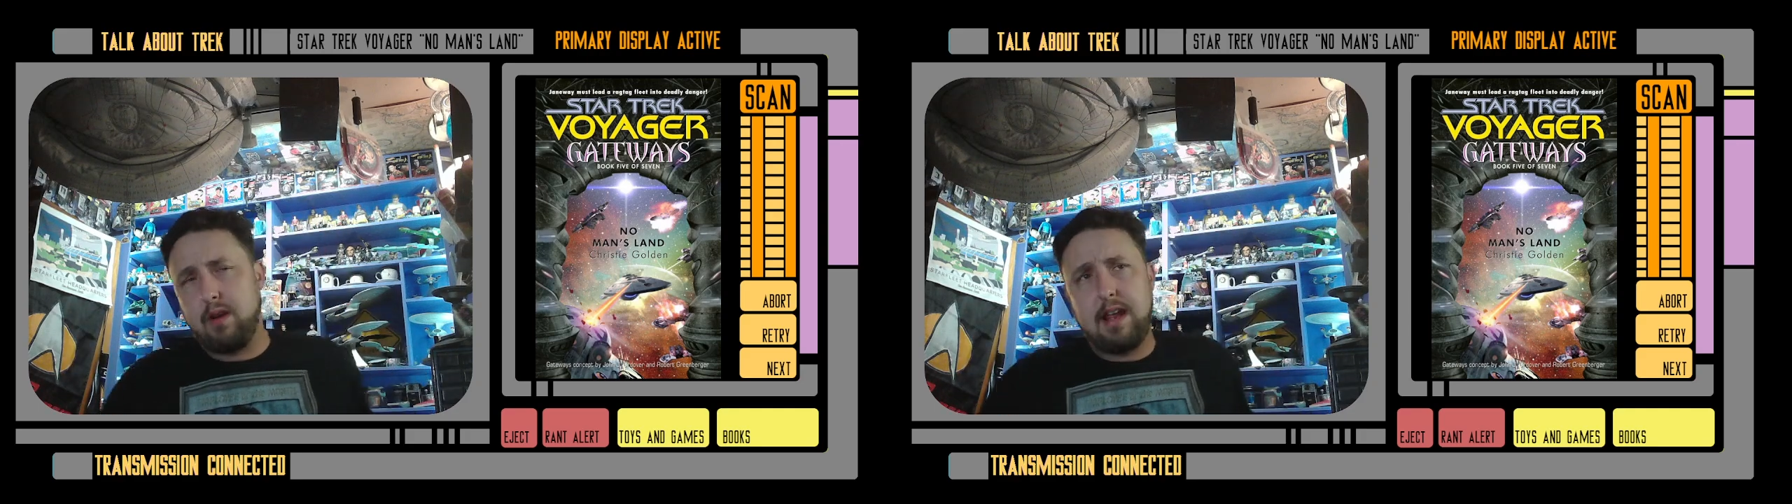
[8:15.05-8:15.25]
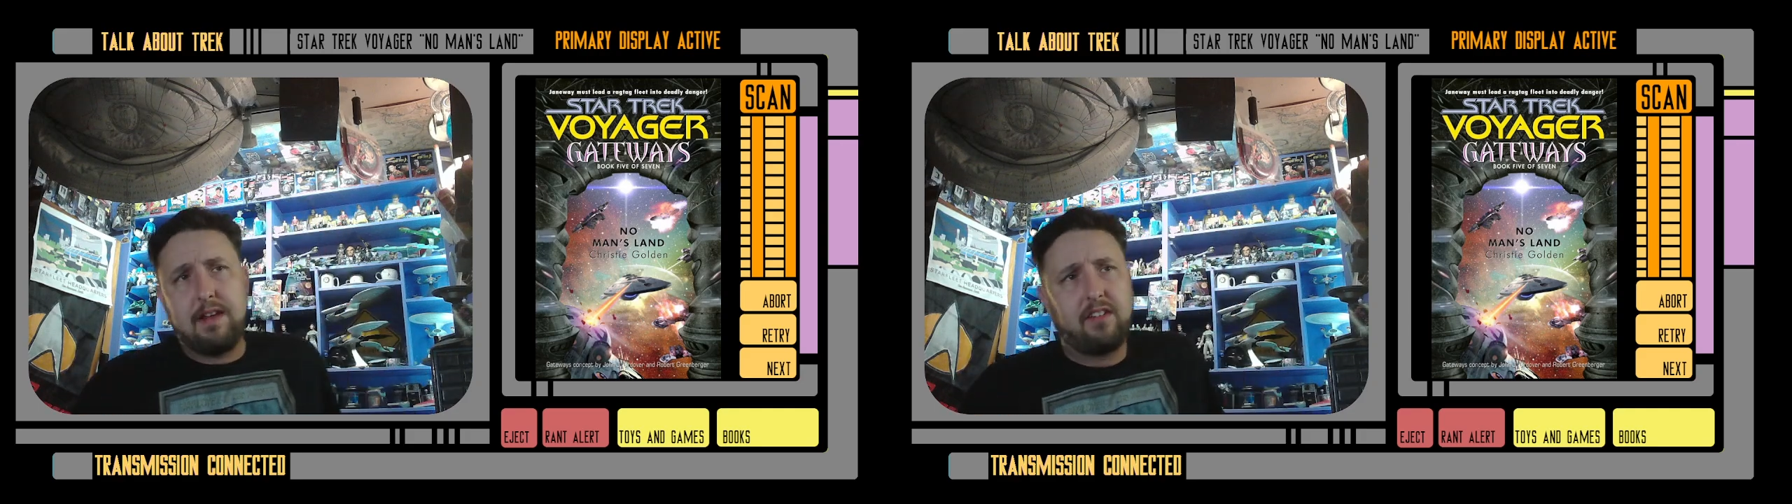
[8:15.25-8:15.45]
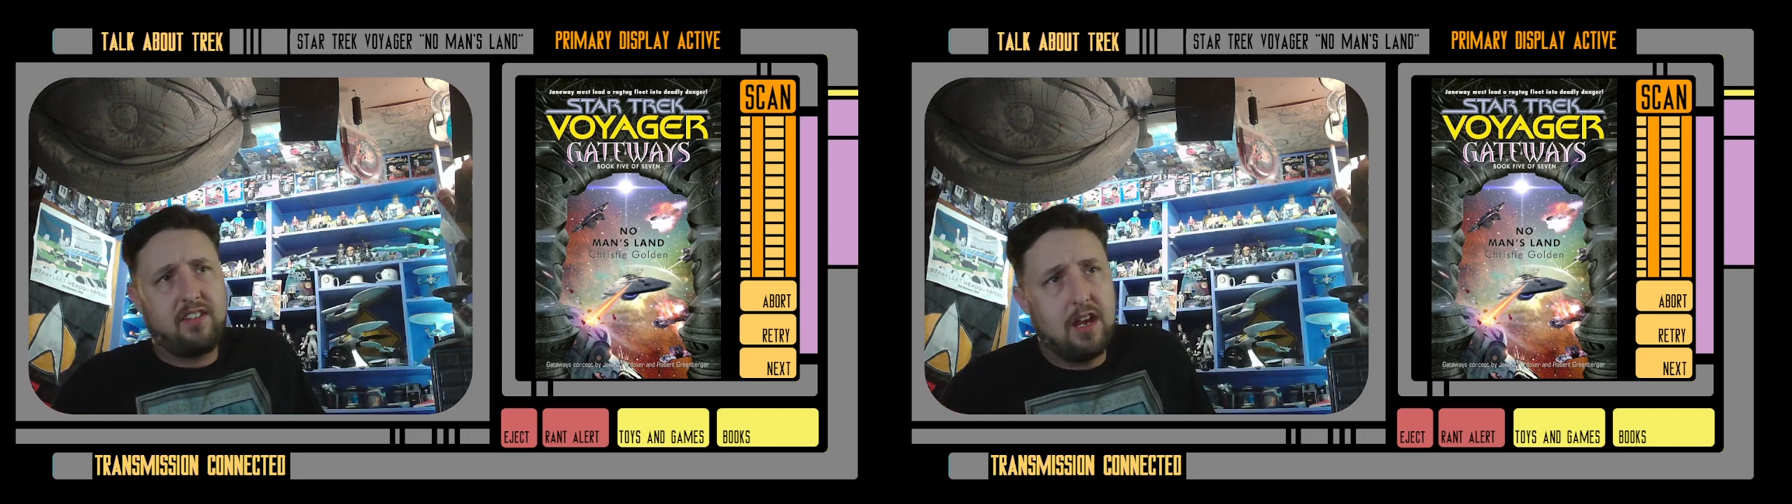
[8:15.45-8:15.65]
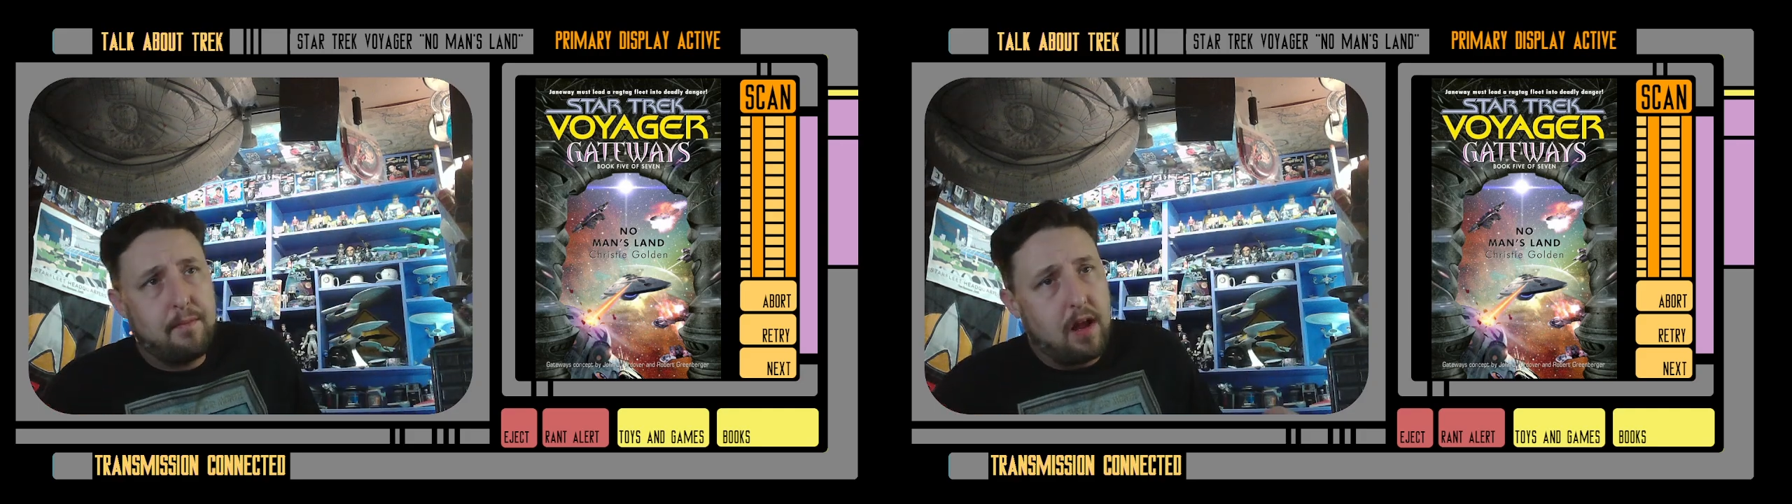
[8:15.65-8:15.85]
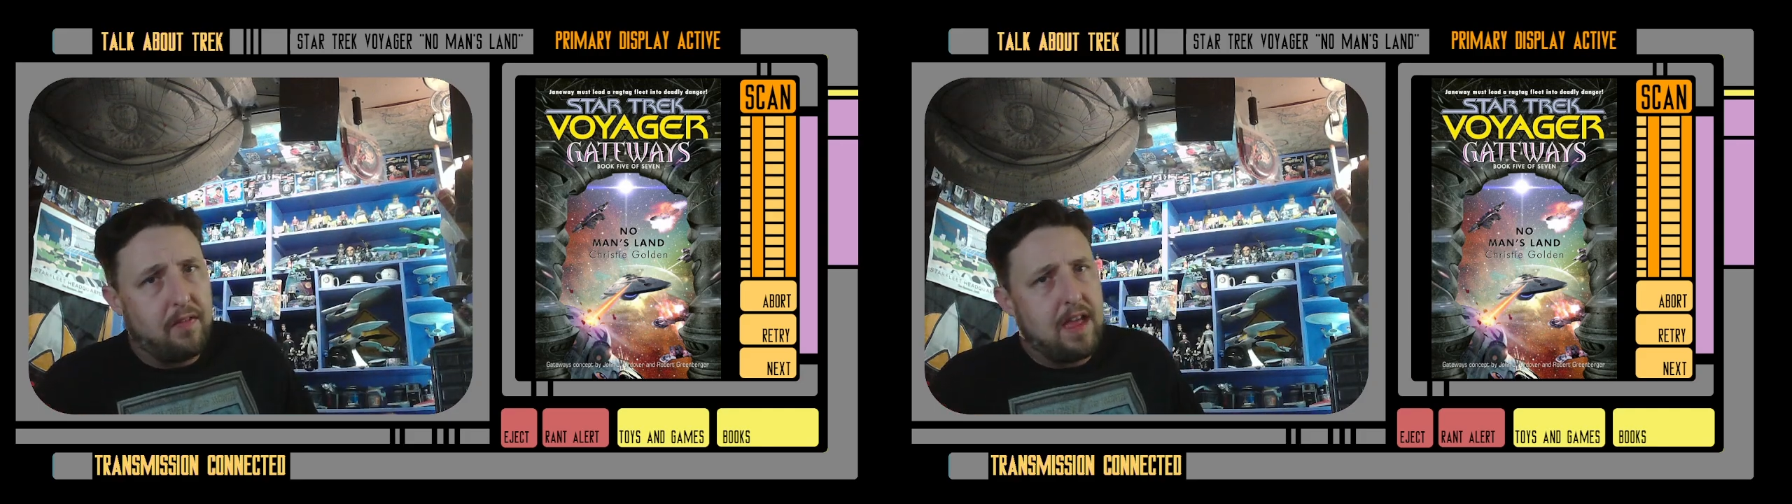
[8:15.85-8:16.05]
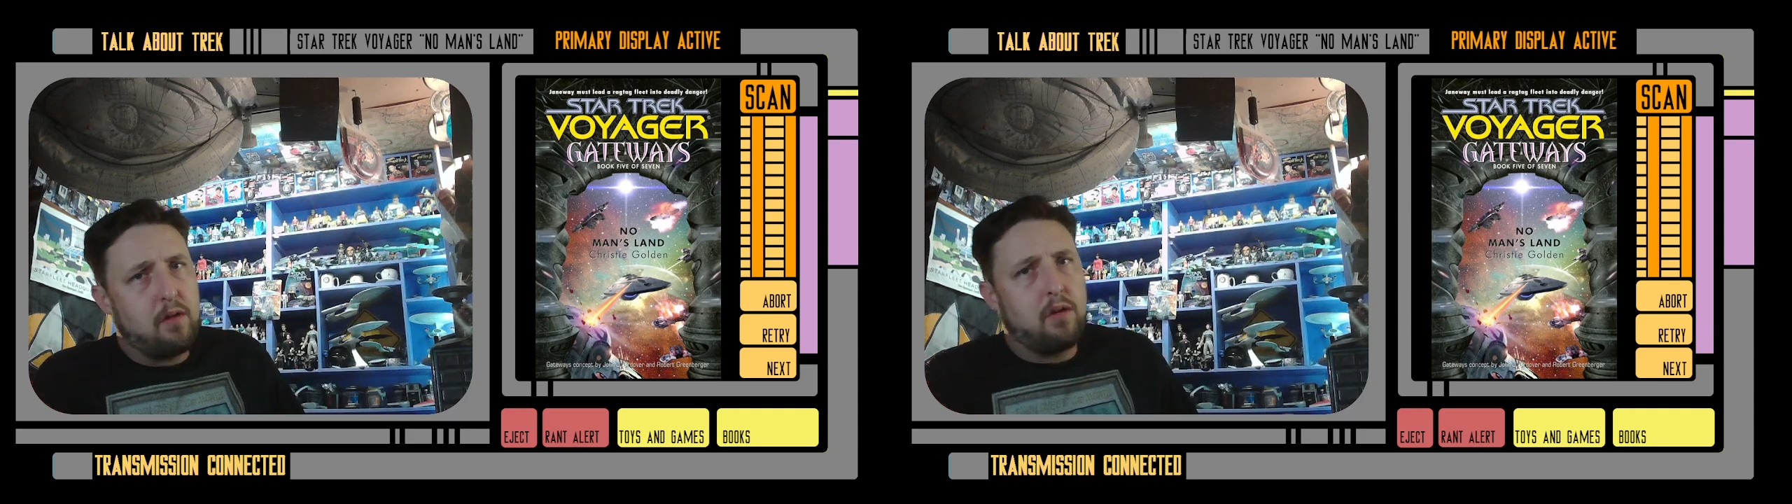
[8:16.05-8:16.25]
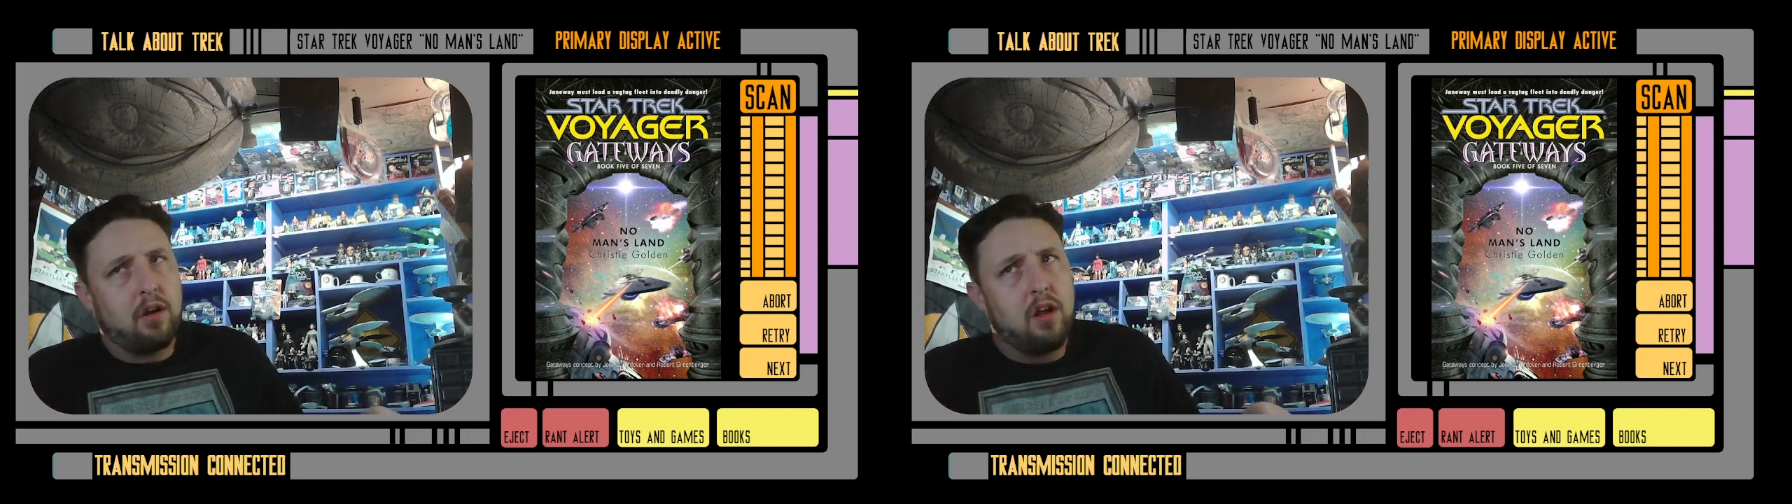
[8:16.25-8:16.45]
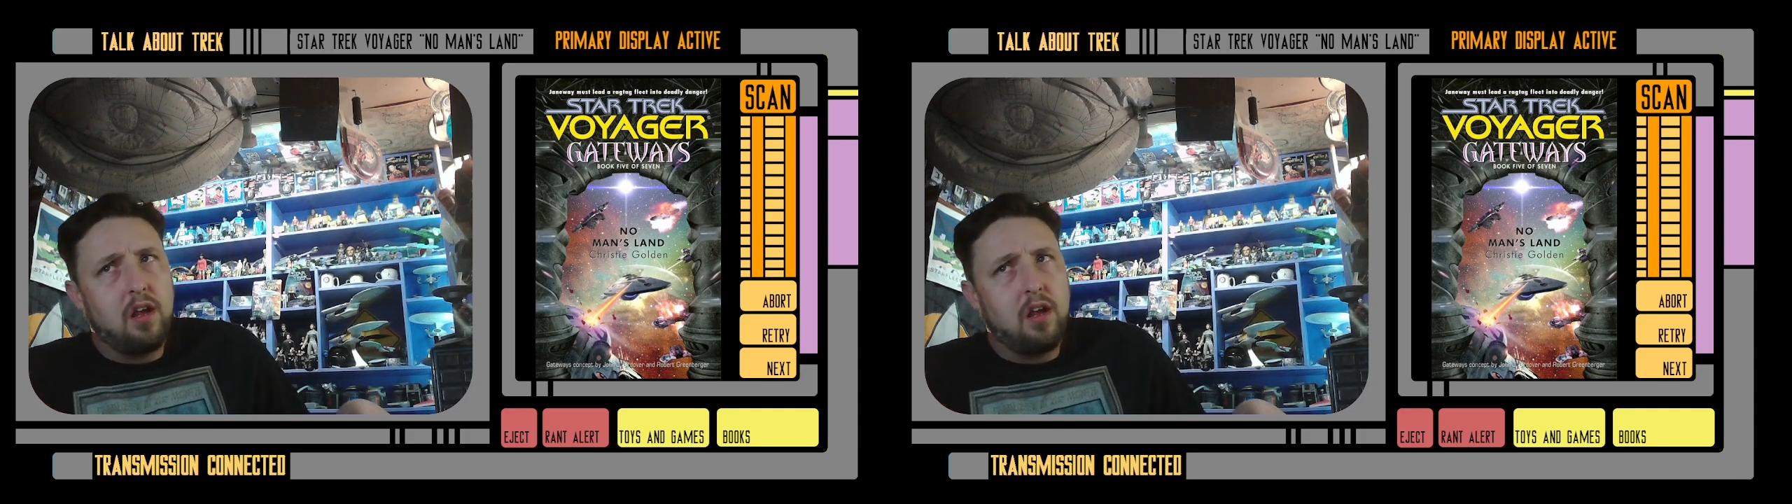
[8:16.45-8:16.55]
have to say about that one,